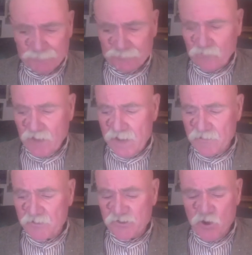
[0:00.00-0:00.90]
and
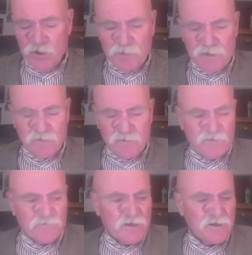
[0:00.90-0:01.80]
there's going to be the
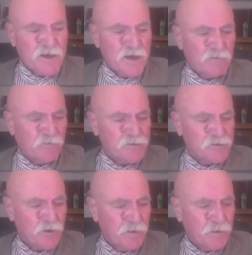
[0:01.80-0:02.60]
50th anniversary